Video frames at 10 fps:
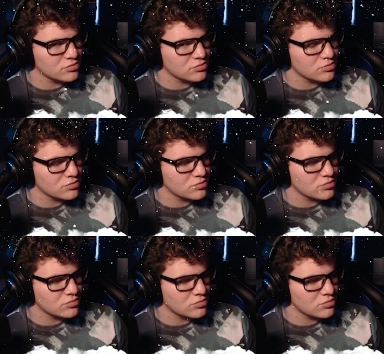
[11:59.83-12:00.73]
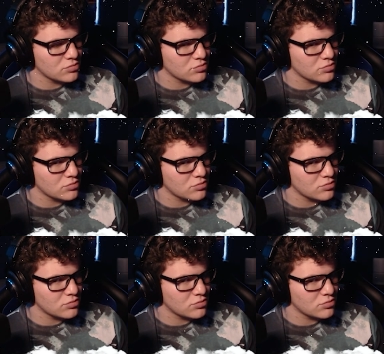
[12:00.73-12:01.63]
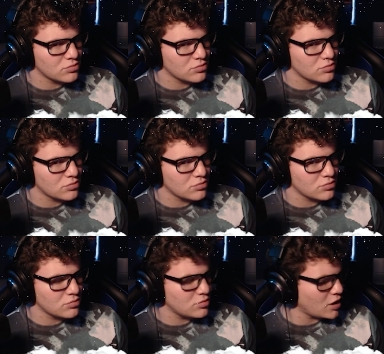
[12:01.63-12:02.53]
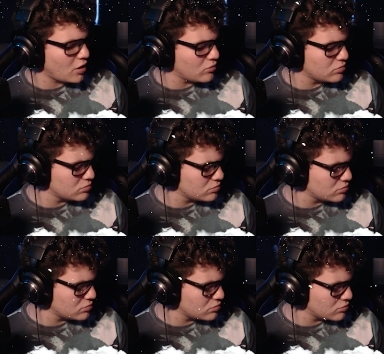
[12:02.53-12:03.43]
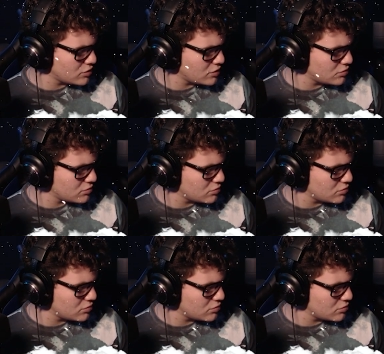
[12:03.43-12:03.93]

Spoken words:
Nothing is said.